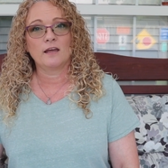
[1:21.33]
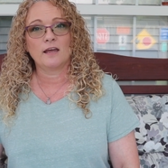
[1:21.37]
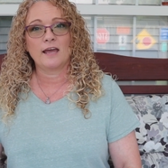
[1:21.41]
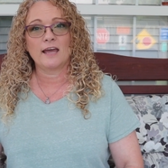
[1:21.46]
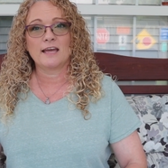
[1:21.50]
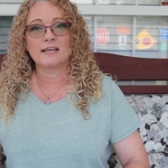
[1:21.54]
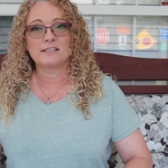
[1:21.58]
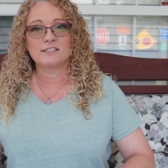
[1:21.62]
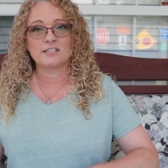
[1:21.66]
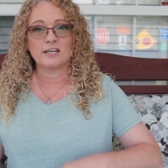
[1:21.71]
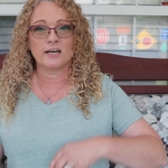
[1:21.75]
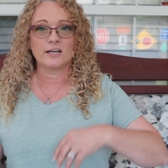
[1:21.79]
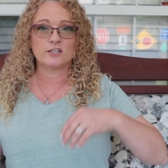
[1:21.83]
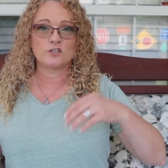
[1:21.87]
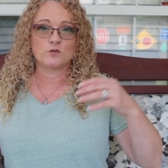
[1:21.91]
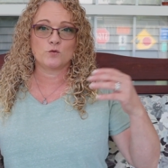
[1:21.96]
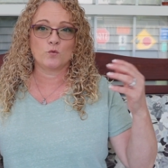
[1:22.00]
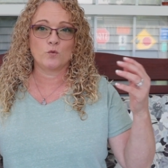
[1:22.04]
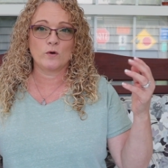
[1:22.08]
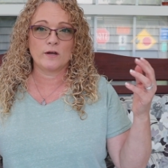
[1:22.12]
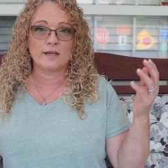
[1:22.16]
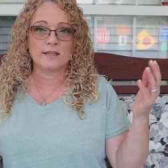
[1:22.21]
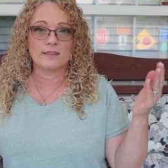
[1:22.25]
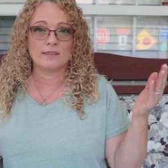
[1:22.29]
in
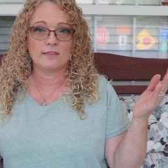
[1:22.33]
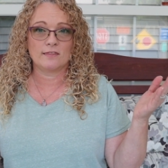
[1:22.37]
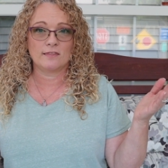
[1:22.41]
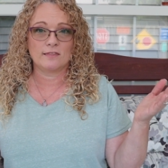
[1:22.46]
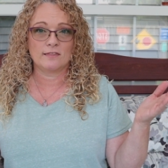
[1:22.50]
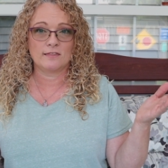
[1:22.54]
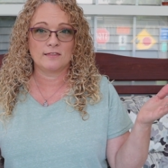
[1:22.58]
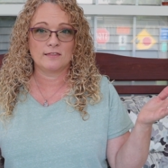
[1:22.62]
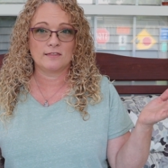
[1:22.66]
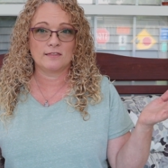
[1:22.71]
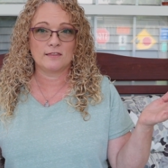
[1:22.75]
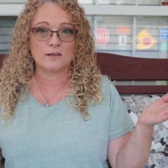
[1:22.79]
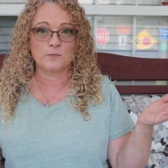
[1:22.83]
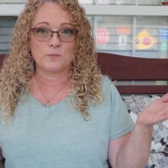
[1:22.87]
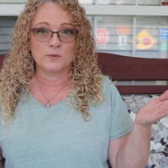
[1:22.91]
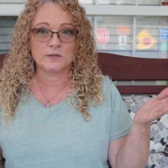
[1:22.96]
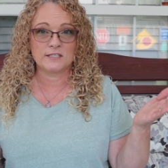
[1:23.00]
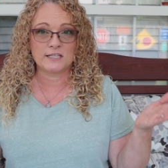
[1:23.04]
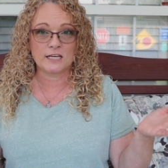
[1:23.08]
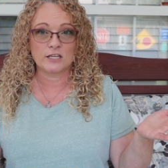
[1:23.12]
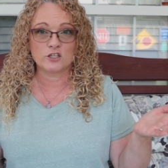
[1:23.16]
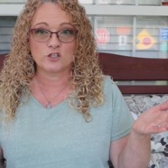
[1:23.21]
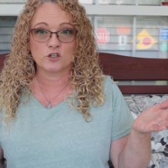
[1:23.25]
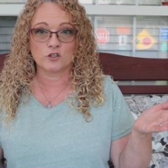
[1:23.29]
touch with the
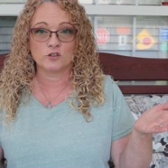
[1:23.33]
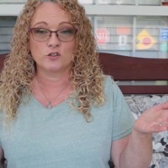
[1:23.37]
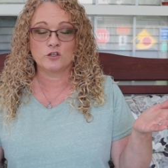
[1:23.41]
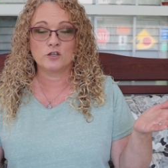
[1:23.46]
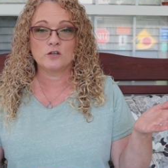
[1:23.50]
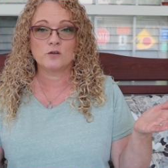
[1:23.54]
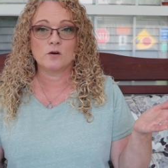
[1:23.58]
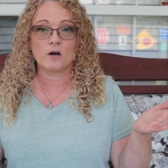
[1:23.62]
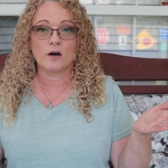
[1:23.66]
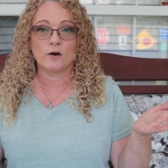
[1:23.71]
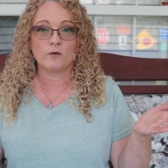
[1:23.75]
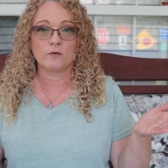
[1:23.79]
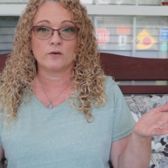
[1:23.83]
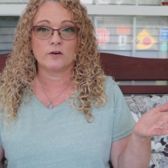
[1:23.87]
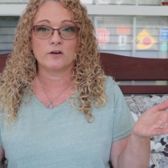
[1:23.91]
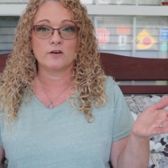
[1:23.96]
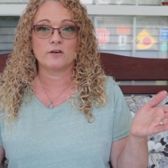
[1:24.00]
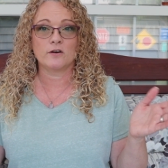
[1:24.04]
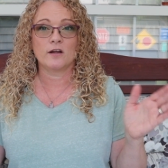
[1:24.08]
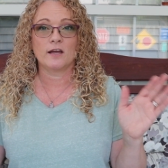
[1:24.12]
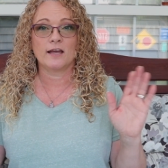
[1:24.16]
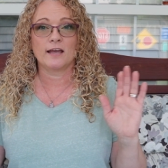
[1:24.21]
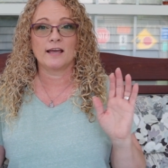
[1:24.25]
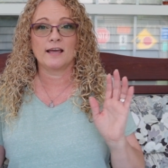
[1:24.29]
potential new
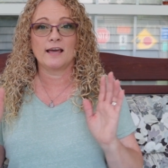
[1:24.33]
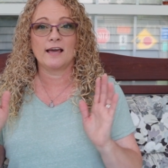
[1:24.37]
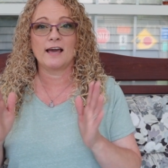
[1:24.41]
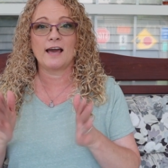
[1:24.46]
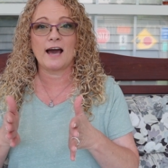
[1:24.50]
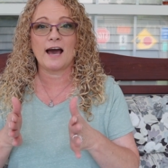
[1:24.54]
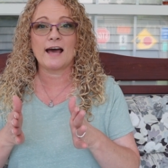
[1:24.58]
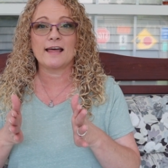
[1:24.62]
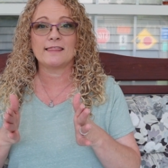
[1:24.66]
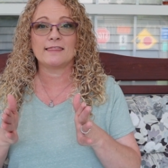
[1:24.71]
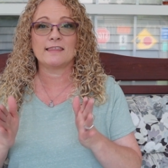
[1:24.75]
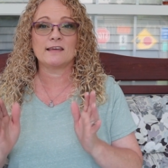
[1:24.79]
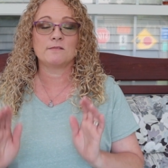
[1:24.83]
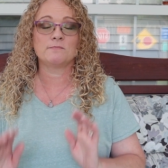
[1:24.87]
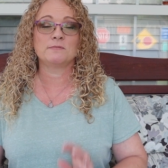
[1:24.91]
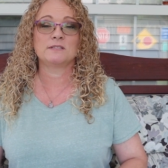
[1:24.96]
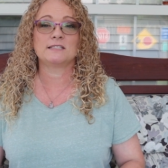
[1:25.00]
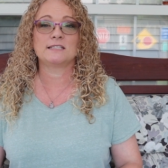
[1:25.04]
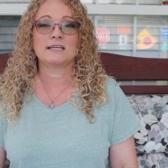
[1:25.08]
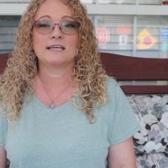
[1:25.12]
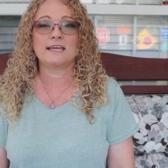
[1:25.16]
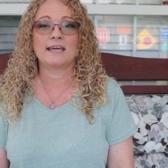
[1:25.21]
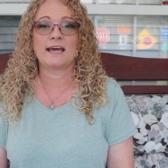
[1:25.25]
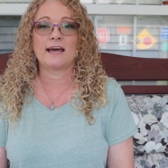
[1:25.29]
owner, got them
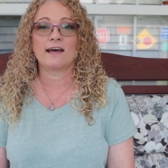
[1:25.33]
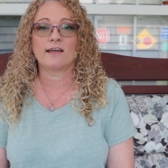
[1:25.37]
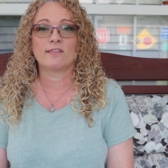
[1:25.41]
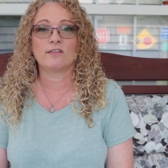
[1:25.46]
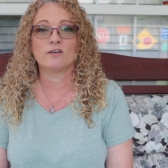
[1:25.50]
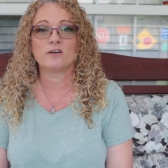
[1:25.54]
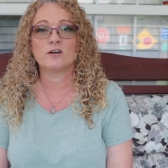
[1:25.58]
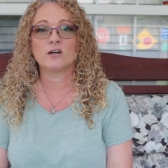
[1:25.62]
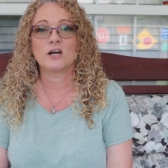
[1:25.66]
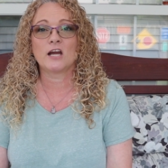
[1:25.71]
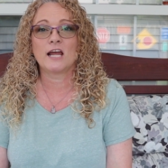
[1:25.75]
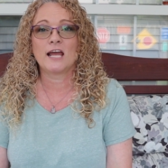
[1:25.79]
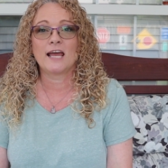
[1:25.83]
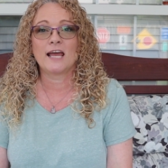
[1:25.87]
together,